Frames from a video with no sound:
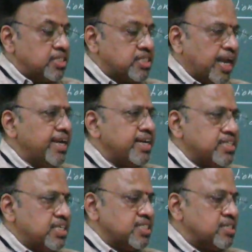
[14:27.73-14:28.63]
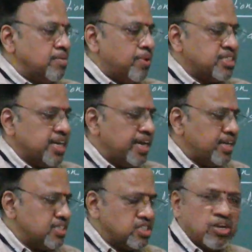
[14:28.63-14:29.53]
straight edges, but straight
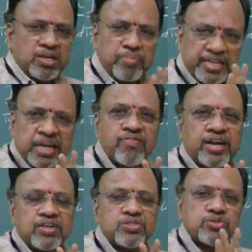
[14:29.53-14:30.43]
edge is not a better word.